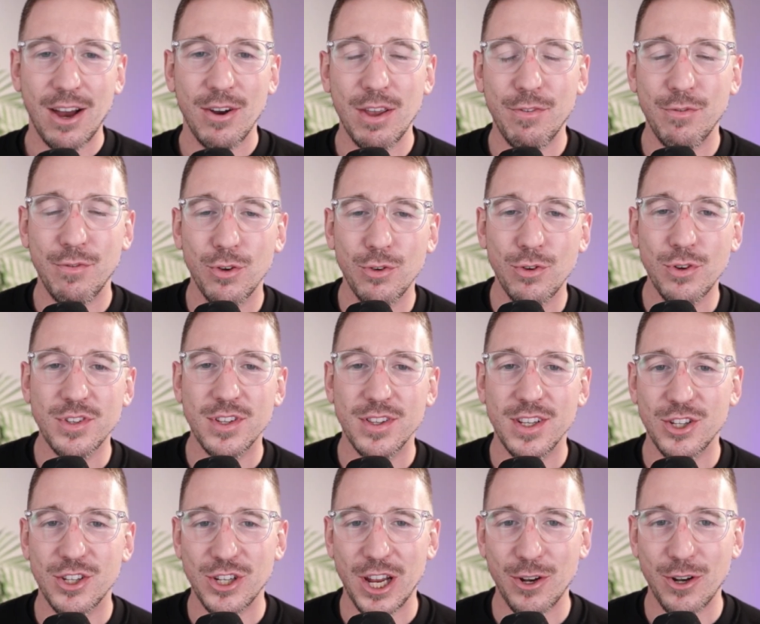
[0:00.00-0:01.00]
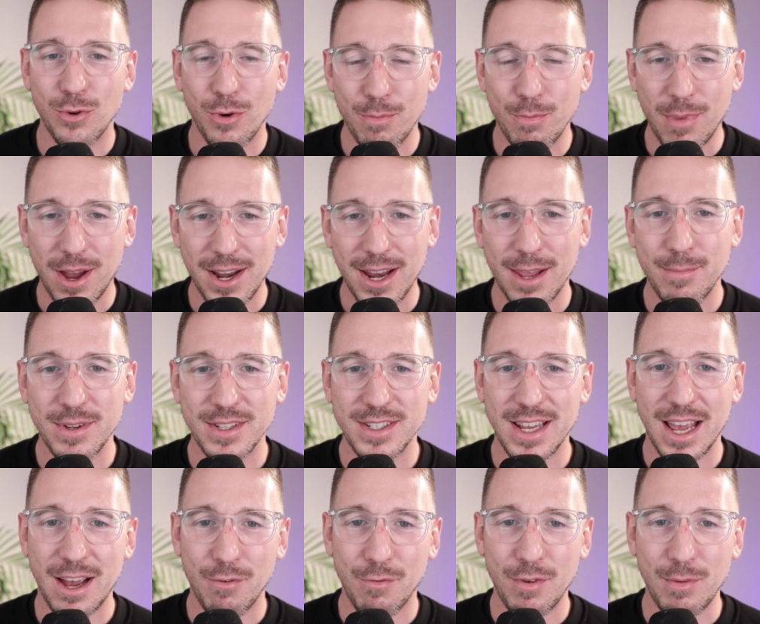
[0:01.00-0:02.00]
if you're new to this channel, my name is
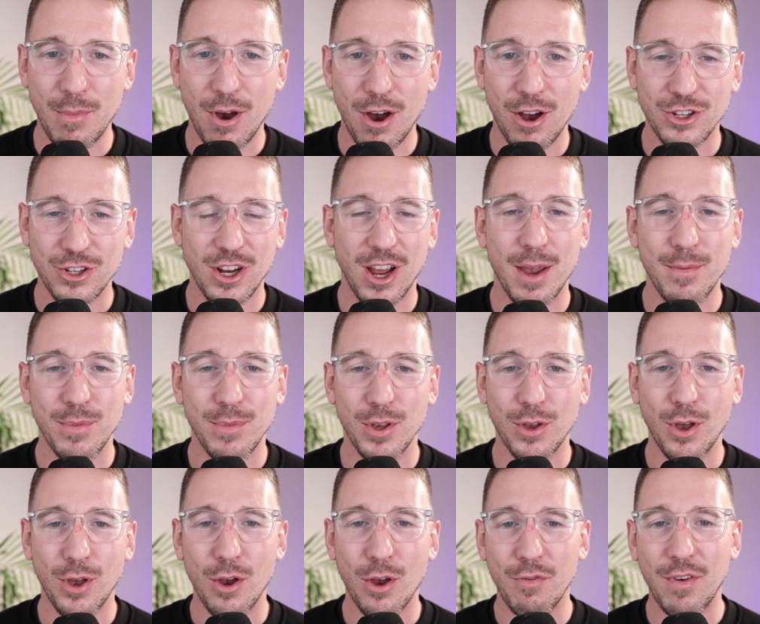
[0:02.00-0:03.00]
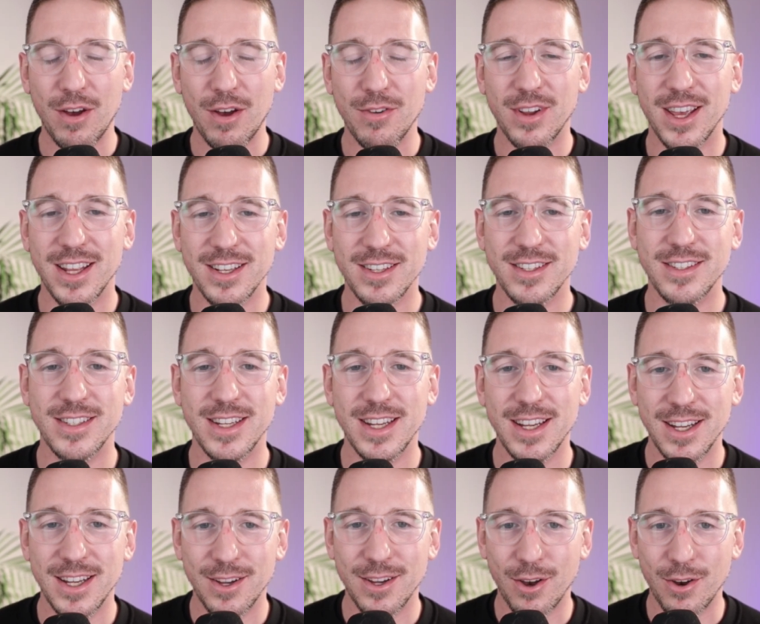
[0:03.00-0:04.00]
Alfie. I'm the co-founder and
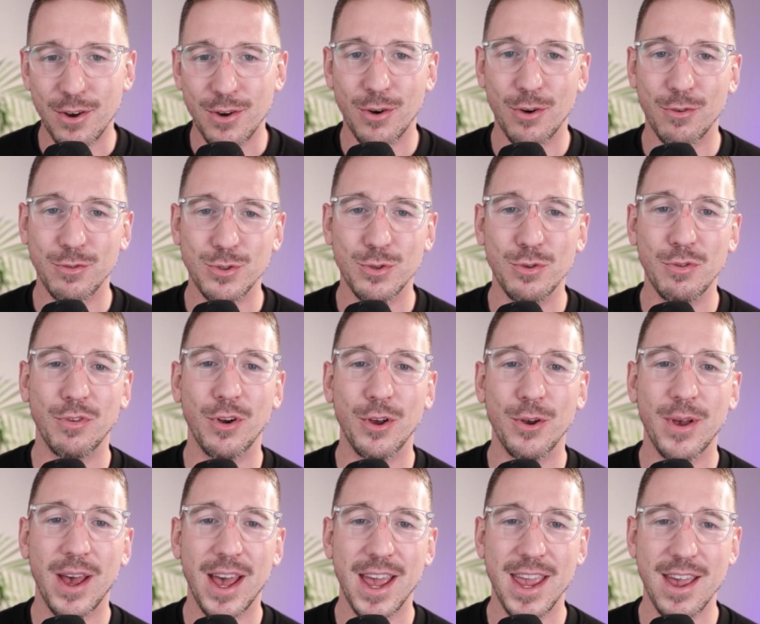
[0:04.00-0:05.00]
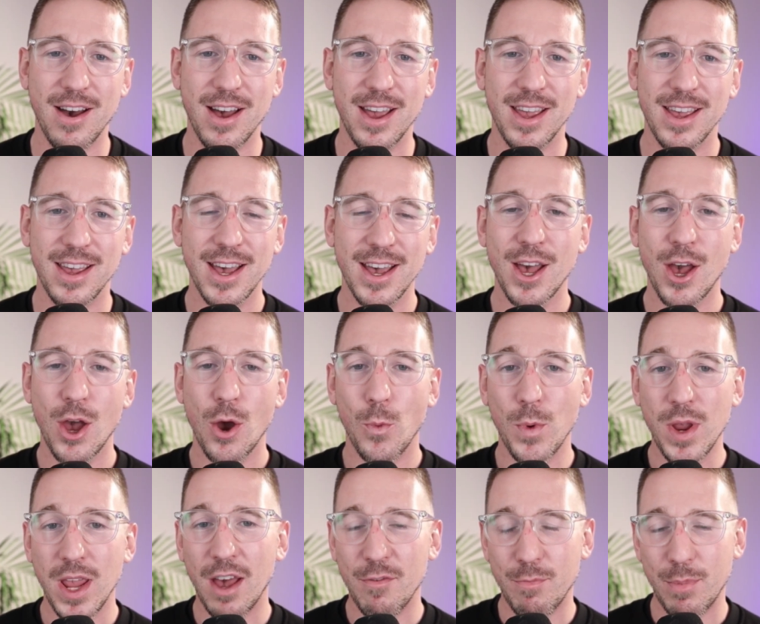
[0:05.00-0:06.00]
CEO of Toolflow AI. We
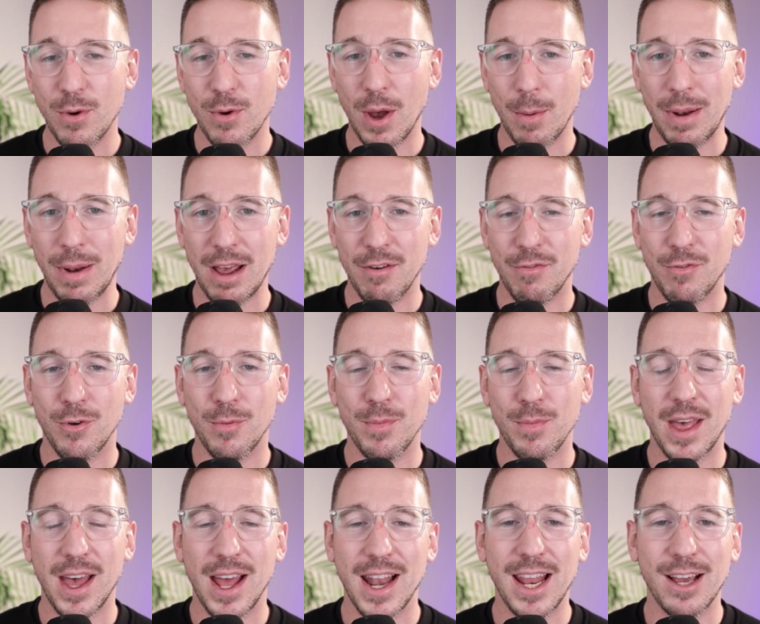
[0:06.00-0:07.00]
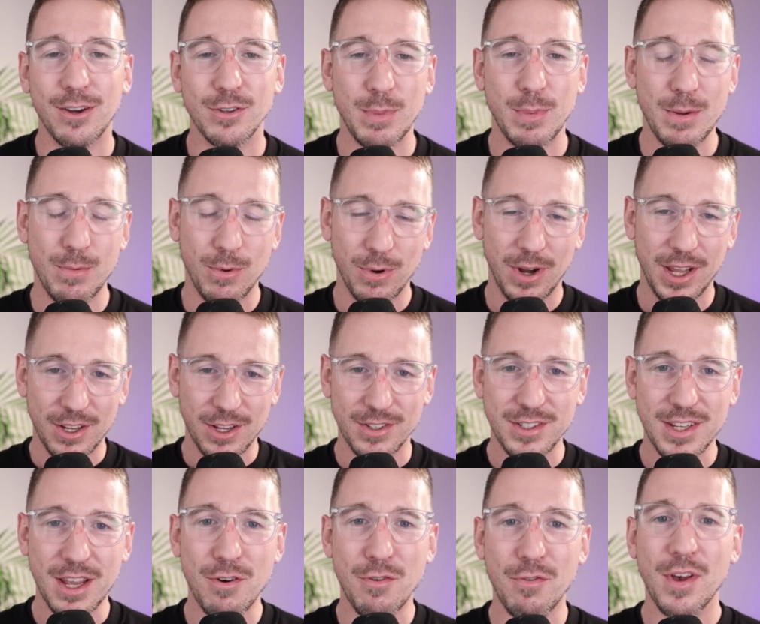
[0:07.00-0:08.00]
have built a platform that allows people like
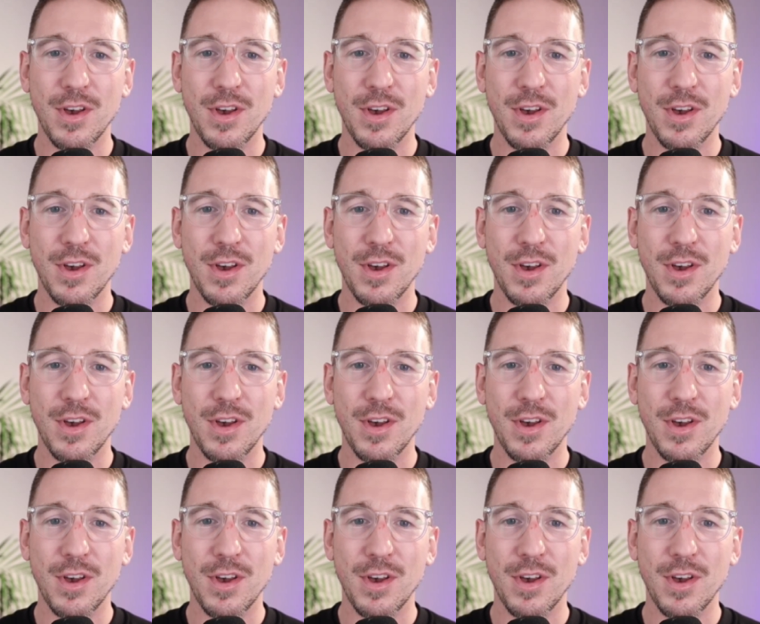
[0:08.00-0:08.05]
yourself